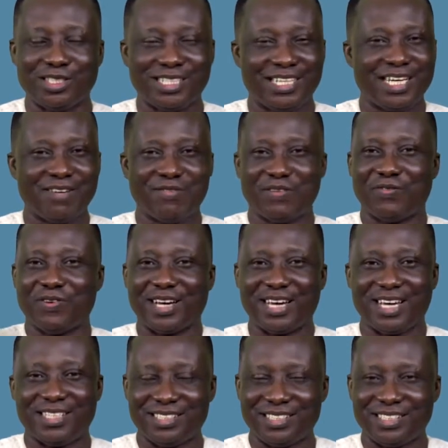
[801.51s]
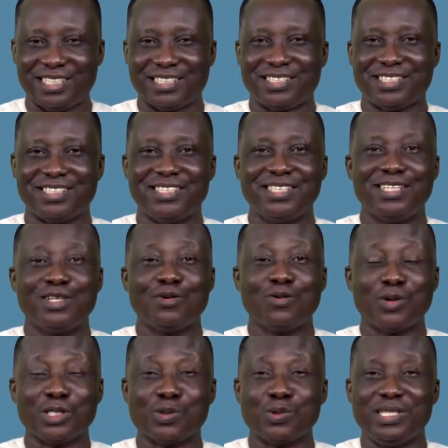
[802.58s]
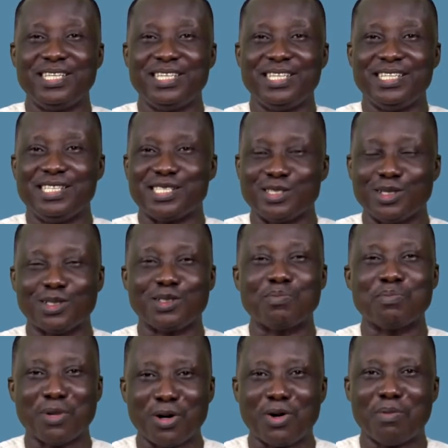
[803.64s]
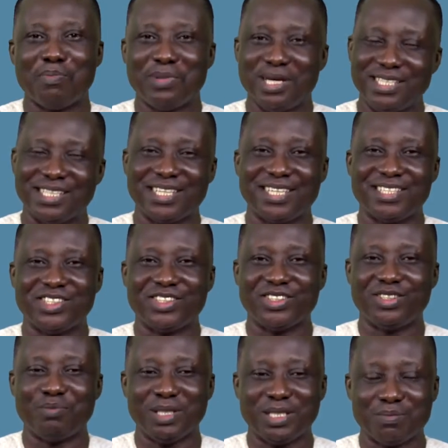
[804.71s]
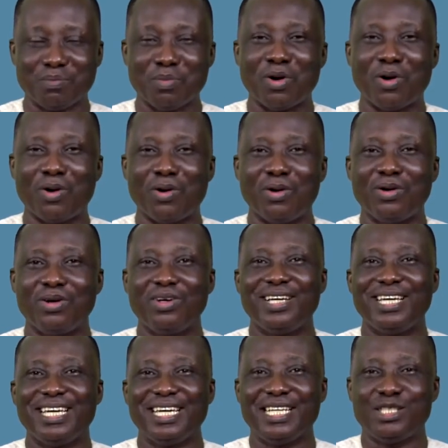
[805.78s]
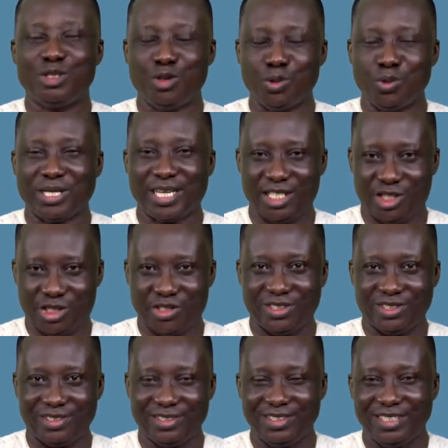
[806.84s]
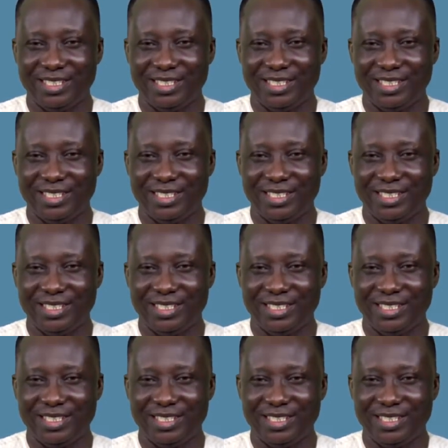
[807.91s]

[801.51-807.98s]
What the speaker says: Never forget that what we need is not more medication, but more education.